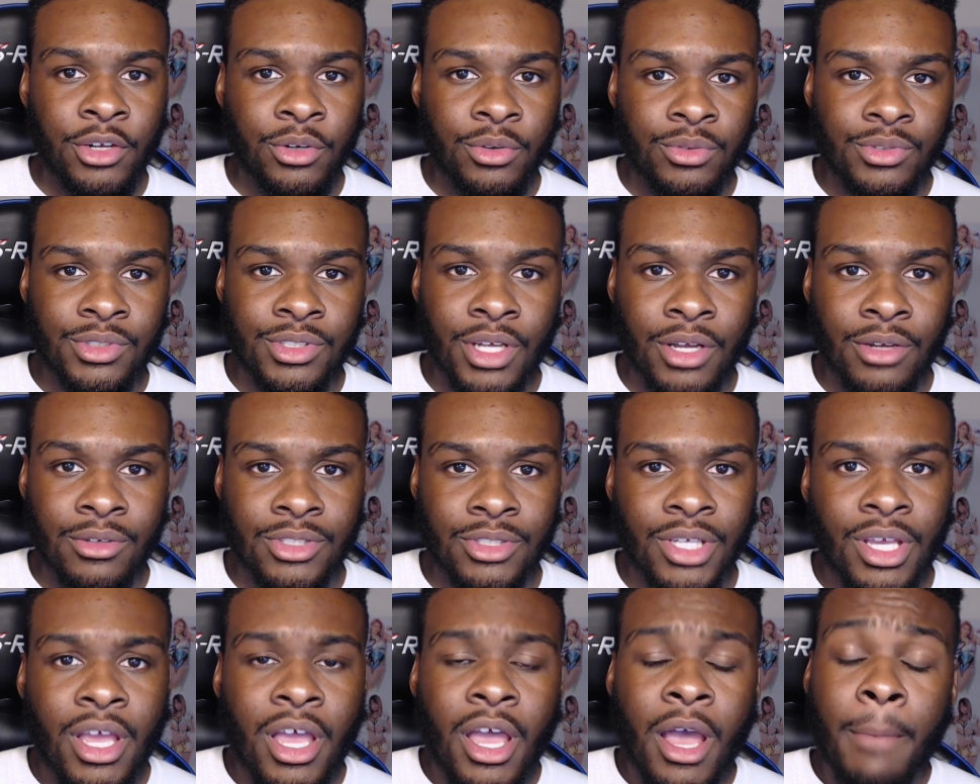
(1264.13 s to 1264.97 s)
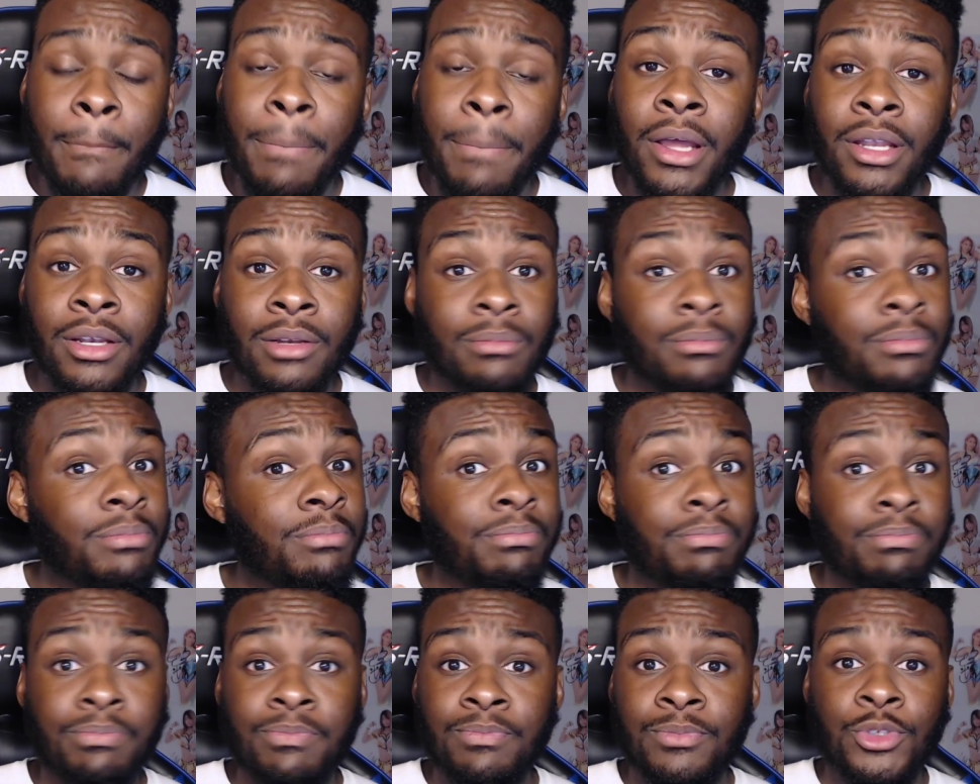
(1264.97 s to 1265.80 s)
the Usos. But
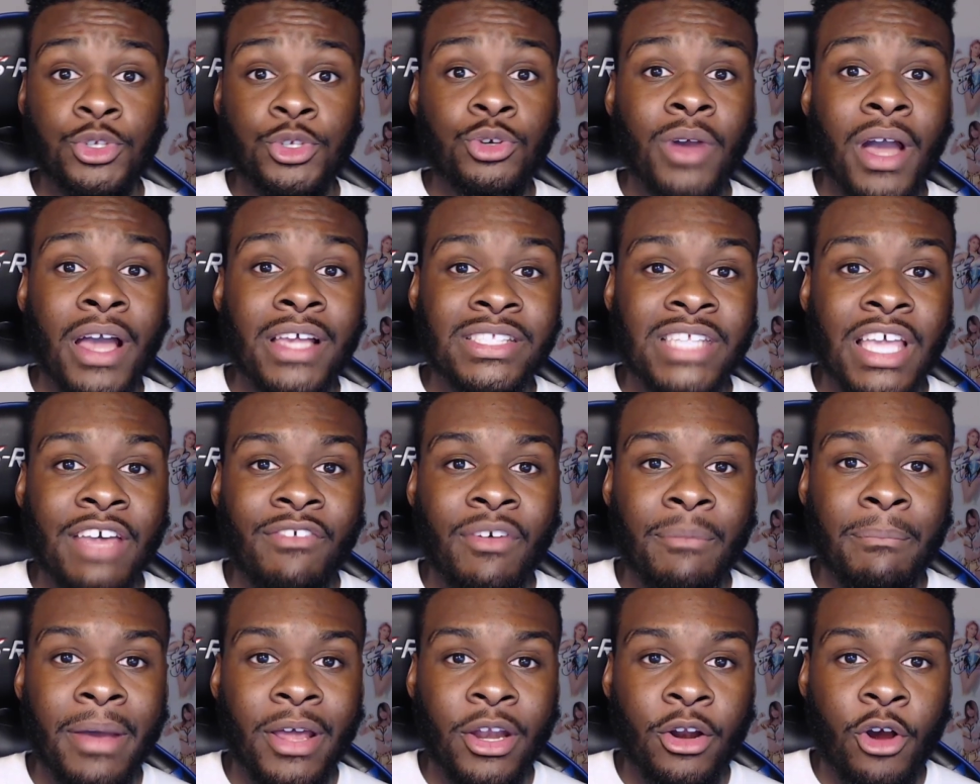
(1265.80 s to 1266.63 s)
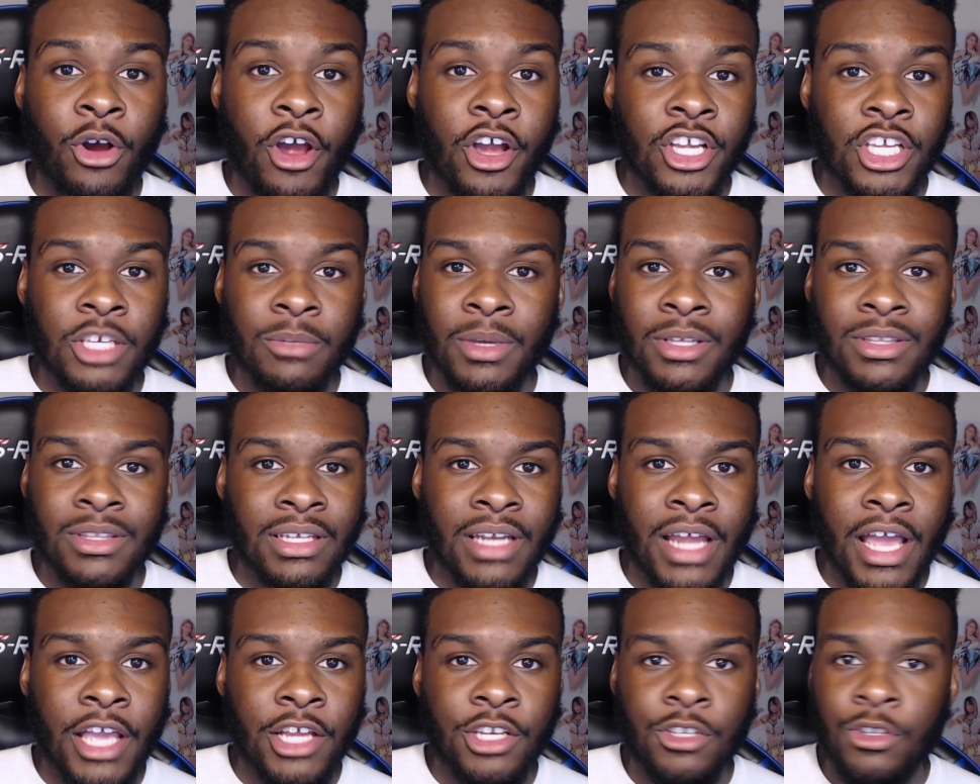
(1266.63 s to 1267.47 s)
do you guys have a better argument
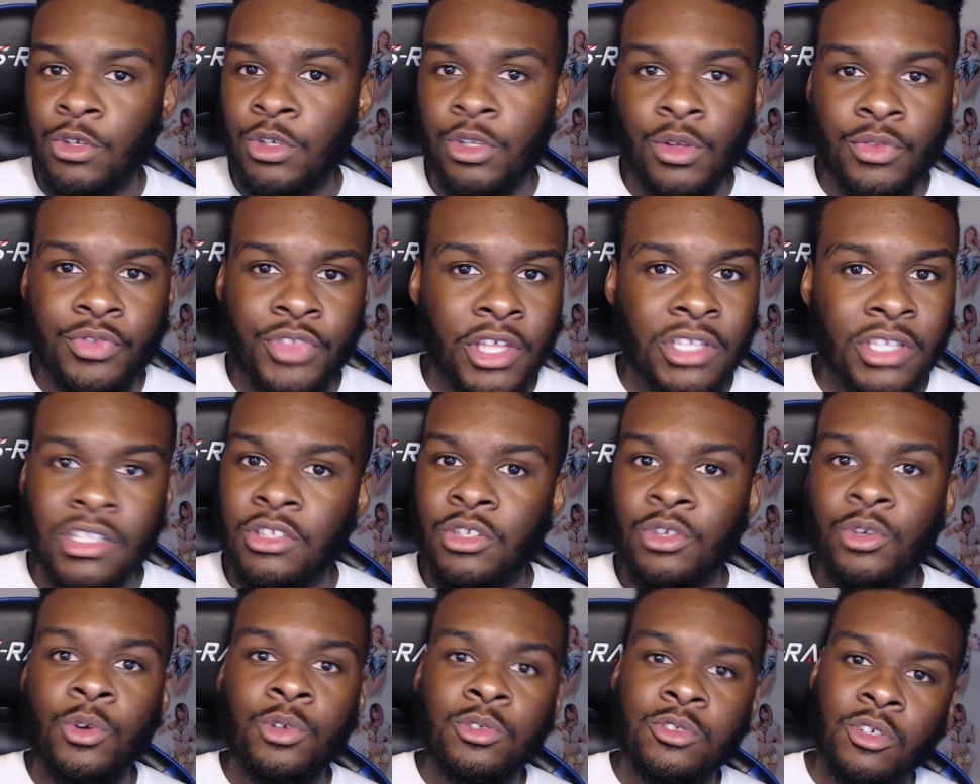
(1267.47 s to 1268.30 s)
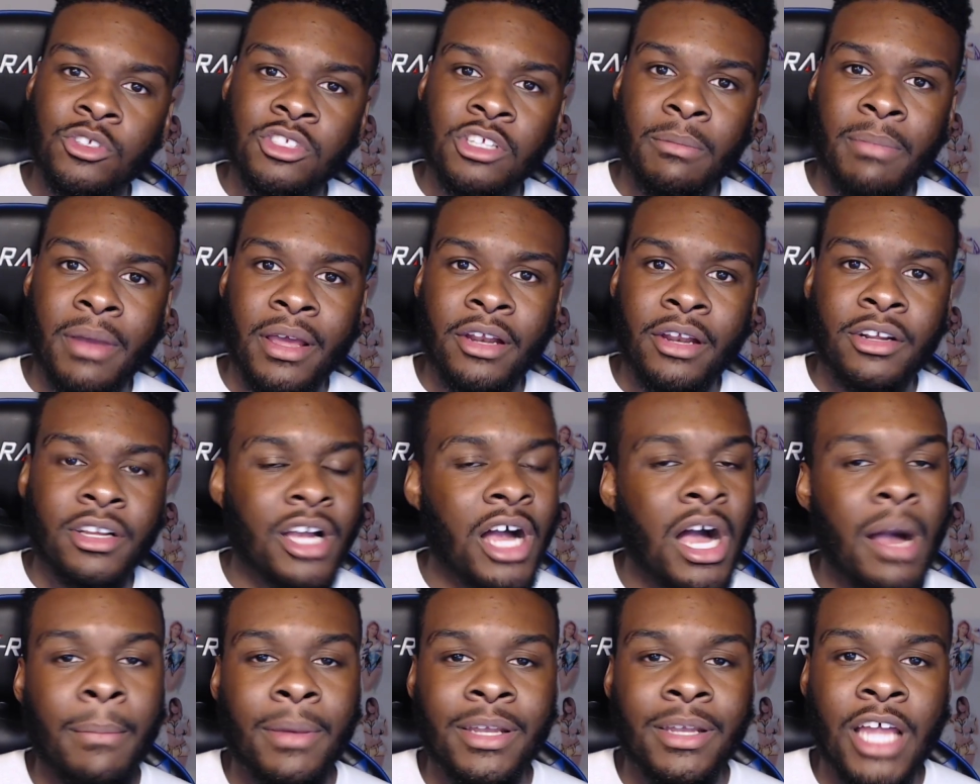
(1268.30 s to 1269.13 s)
than I do? Do you think that the Usos are better?
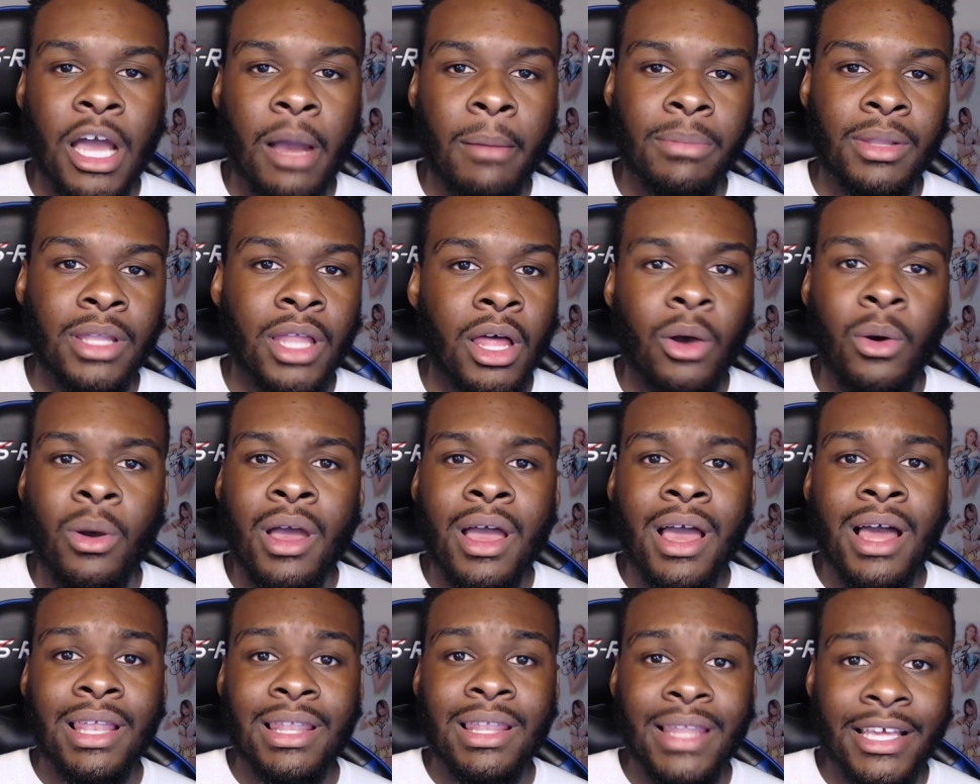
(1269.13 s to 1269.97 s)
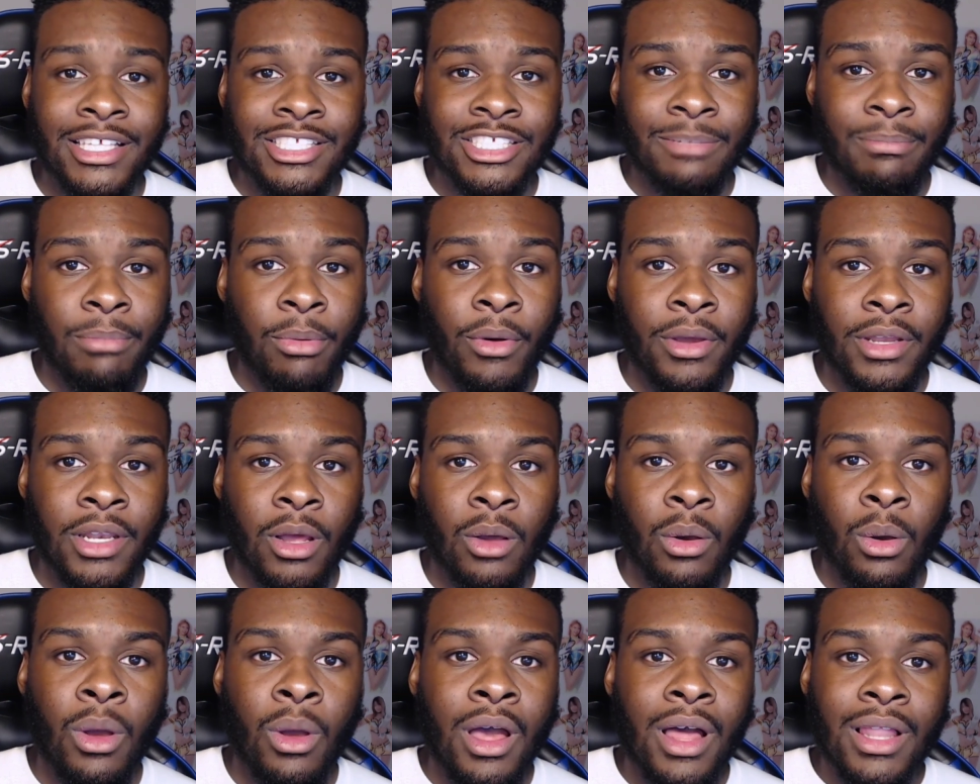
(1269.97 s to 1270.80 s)
Comment down below. Let your boy
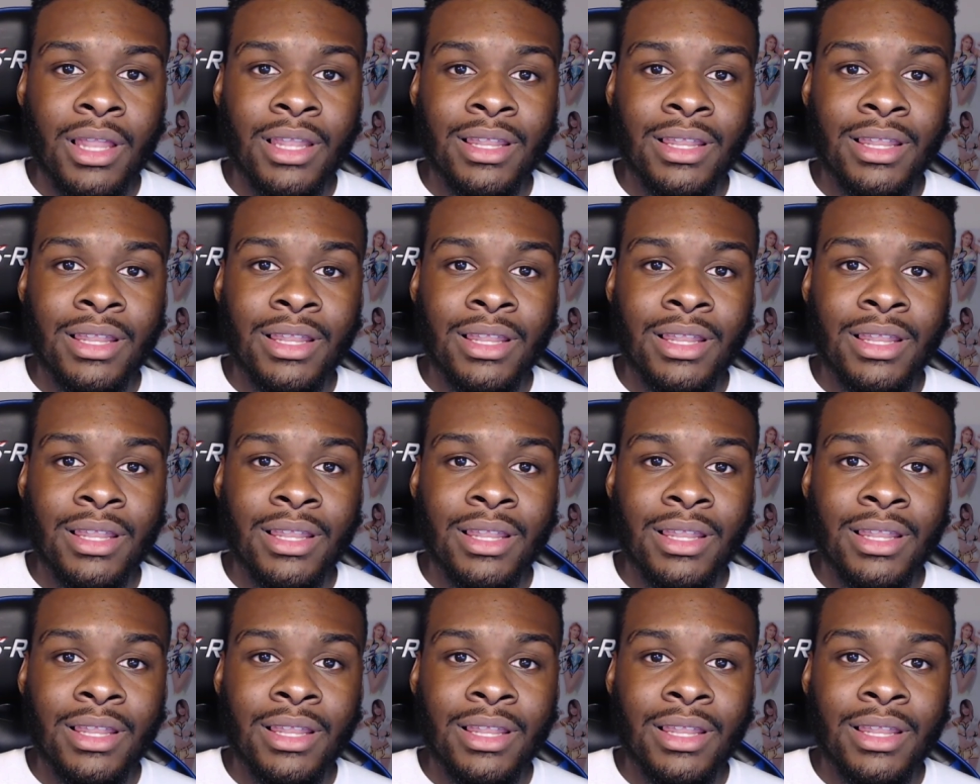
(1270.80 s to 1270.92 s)
know.